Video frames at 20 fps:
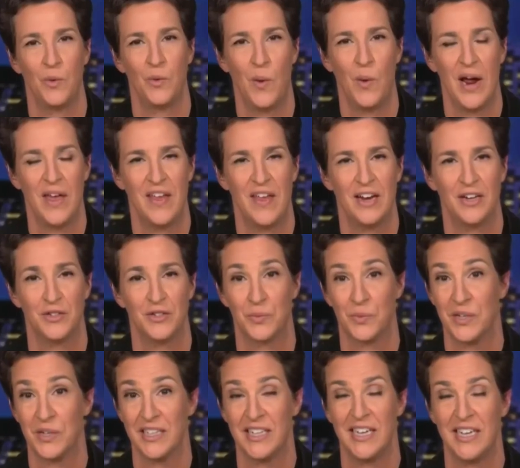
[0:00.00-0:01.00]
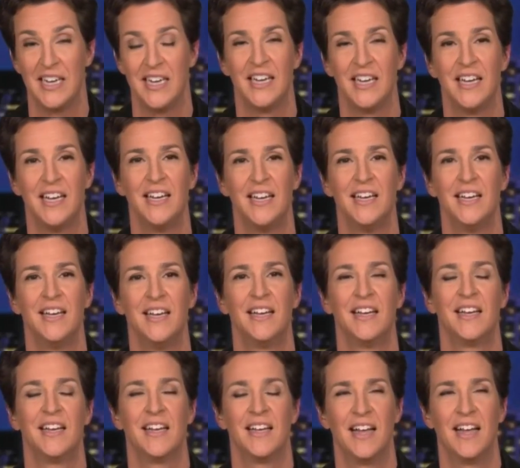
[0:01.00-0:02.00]
In a way that is really,
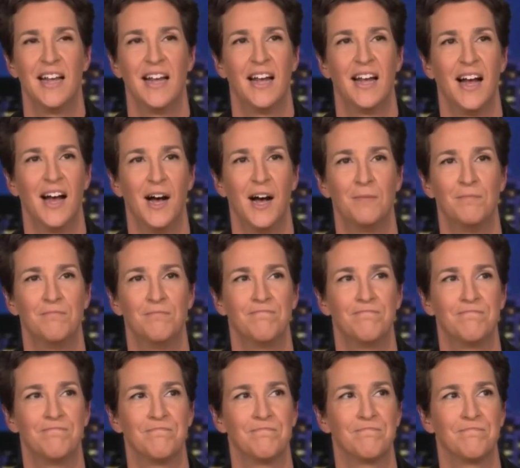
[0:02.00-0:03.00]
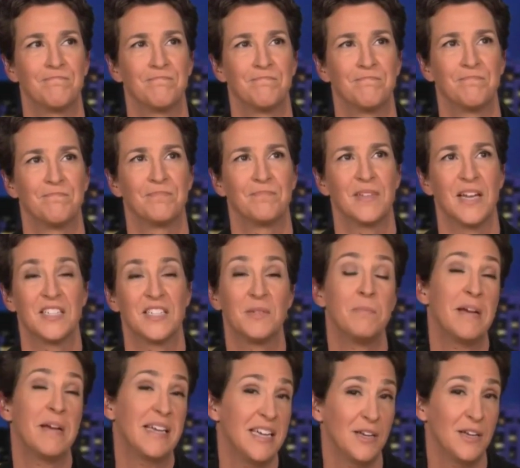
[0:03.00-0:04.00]

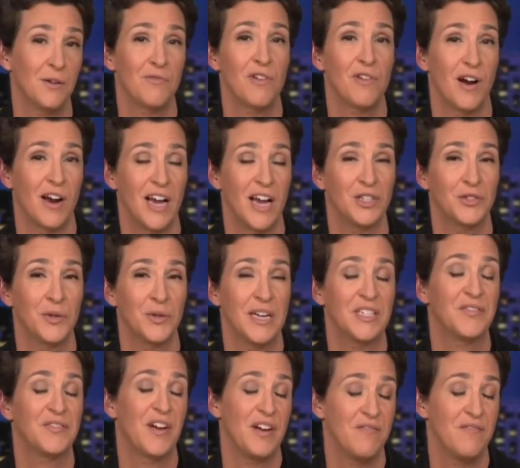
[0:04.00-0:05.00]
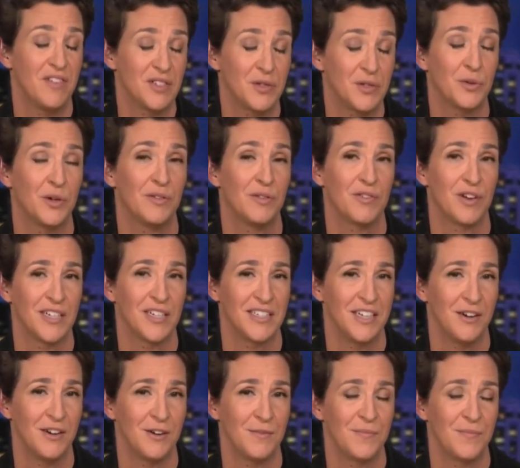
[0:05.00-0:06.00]
it's a big deal for our country. It's very visceral for
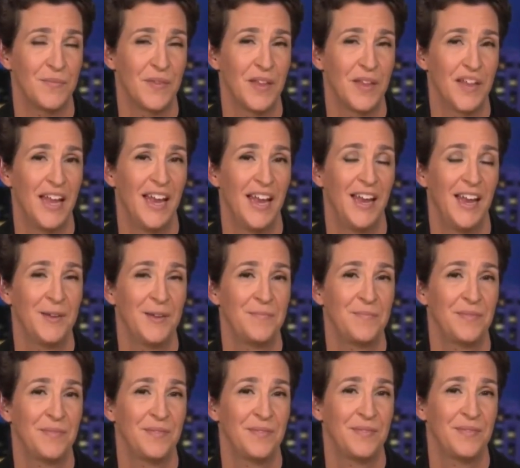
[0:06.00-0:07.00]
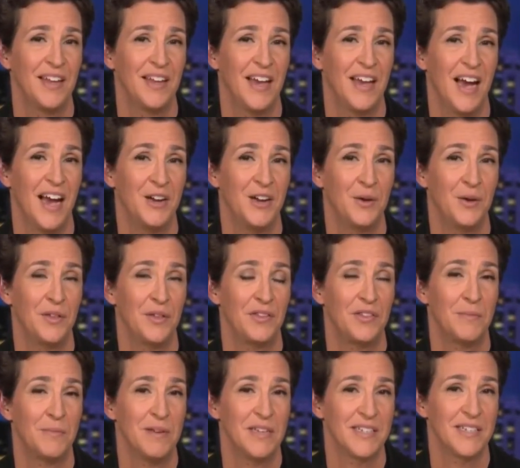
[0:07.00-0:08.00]
us here. I know
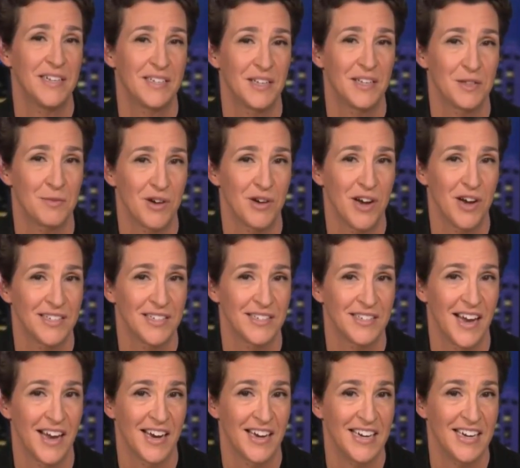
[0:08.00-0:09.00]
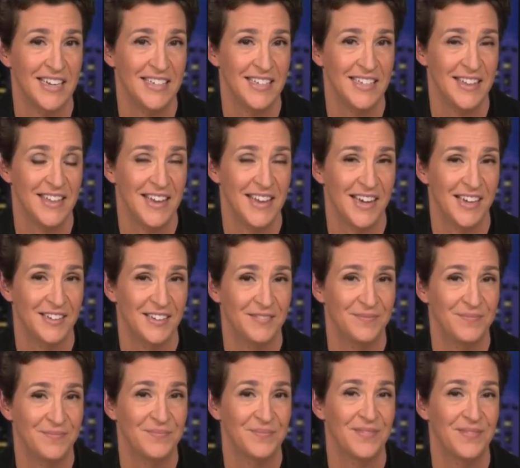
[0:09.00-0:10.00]
that the business of the press is not an easy
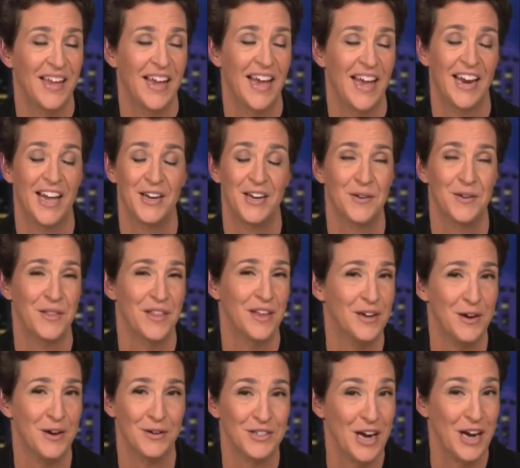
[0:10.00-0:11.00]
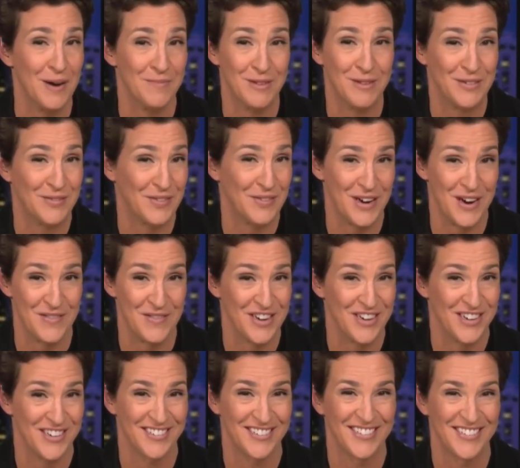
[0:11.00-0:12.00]
thing, and I know that no job is
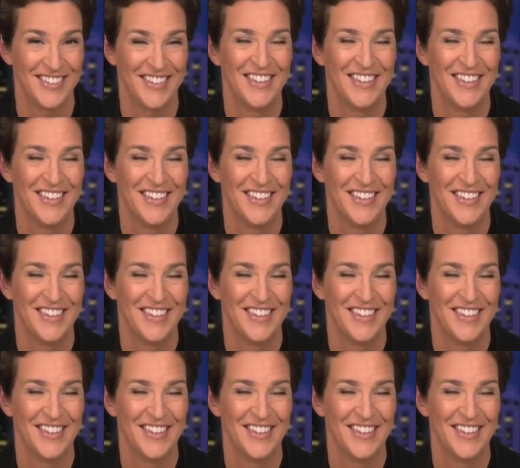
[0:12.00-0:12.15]
forever.